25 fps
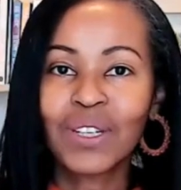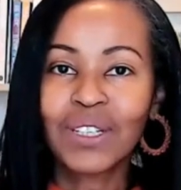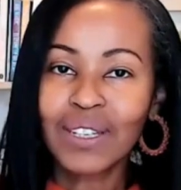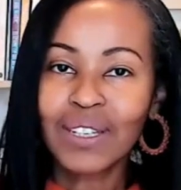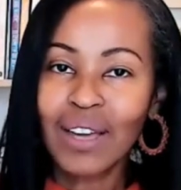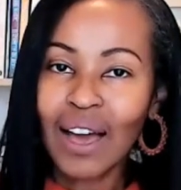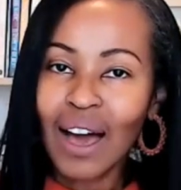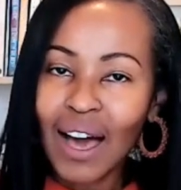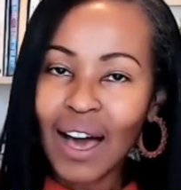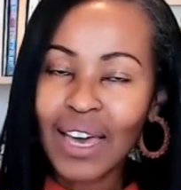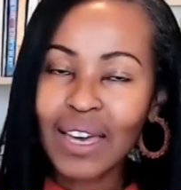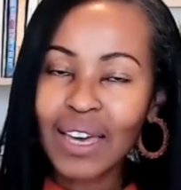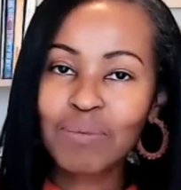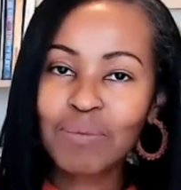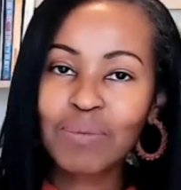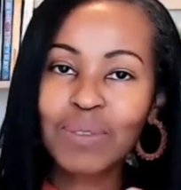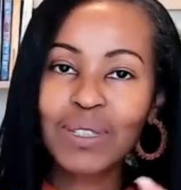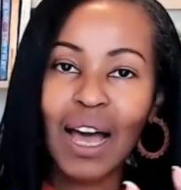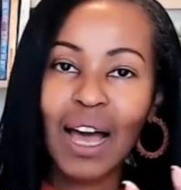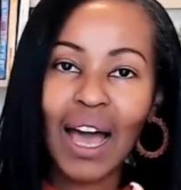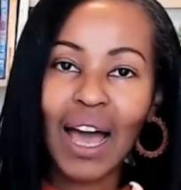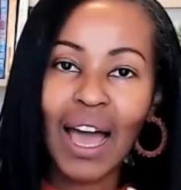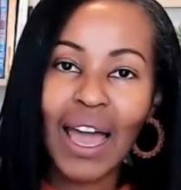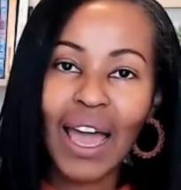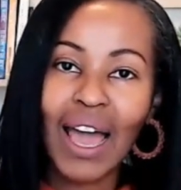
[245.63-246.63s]
times
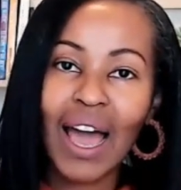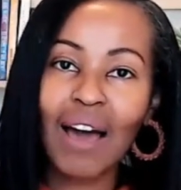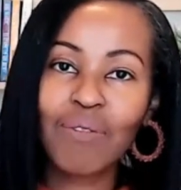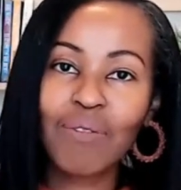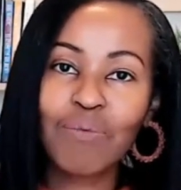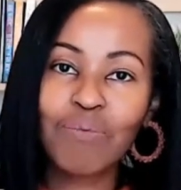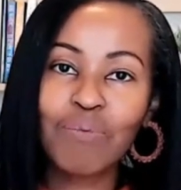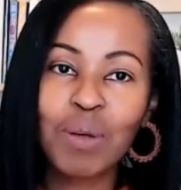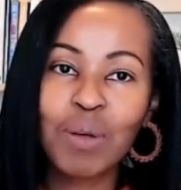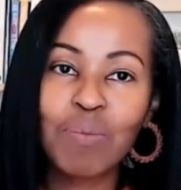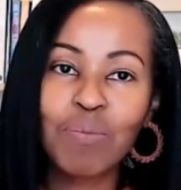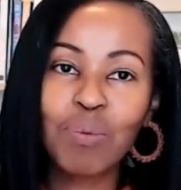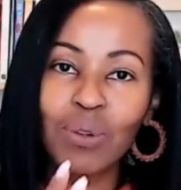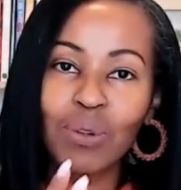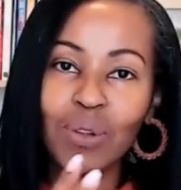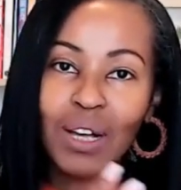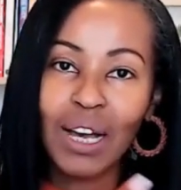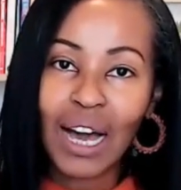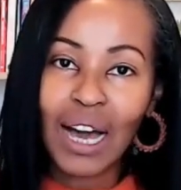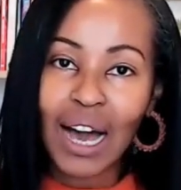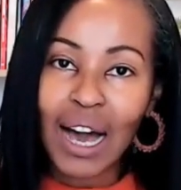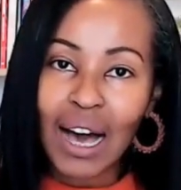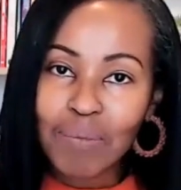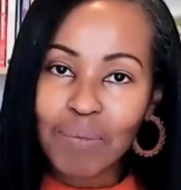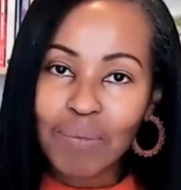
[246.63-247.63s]
I have people
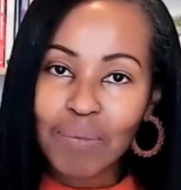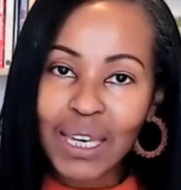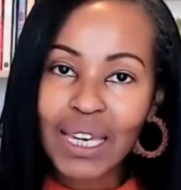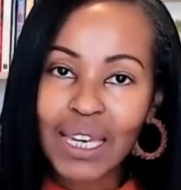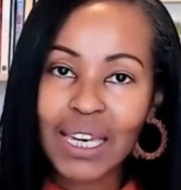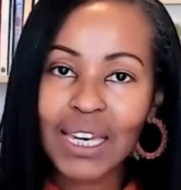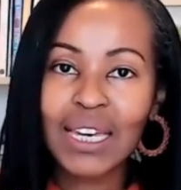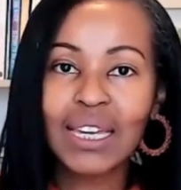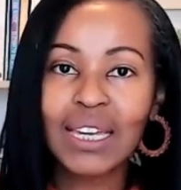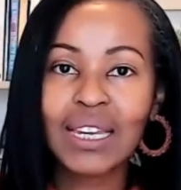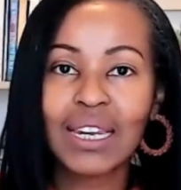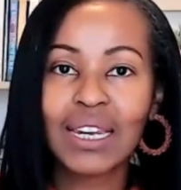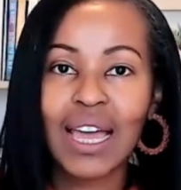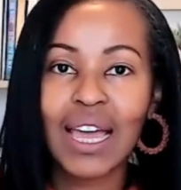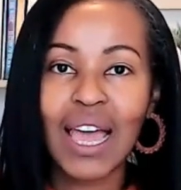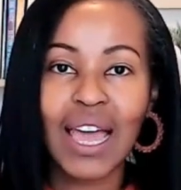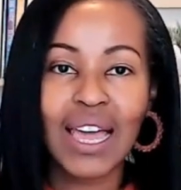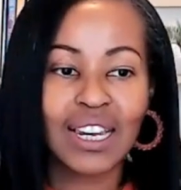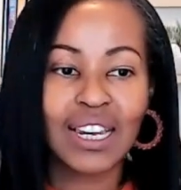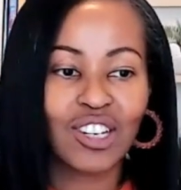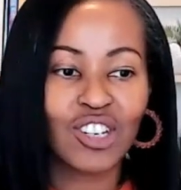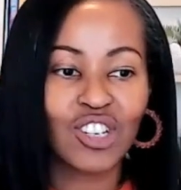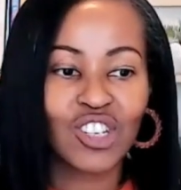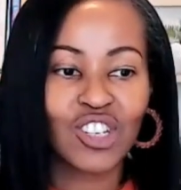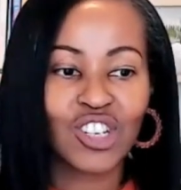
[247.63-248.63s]
coming in
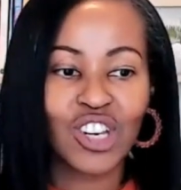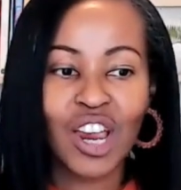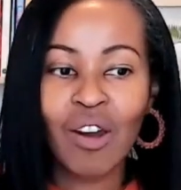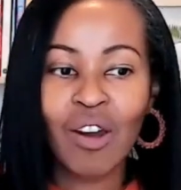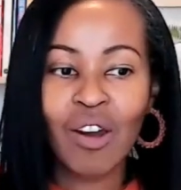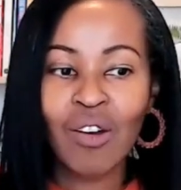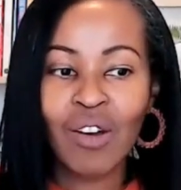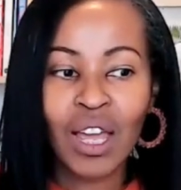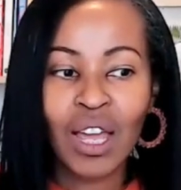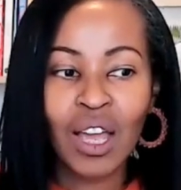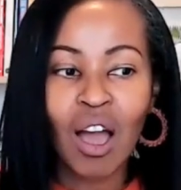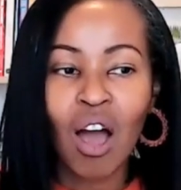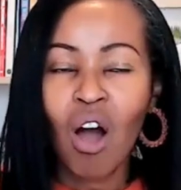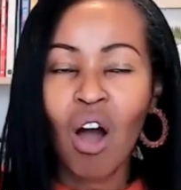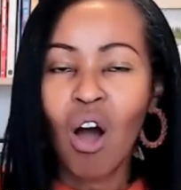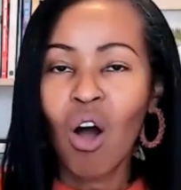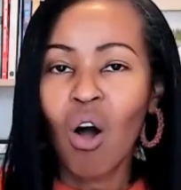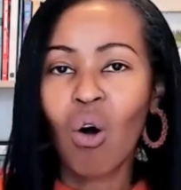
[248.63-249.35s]
and sharing,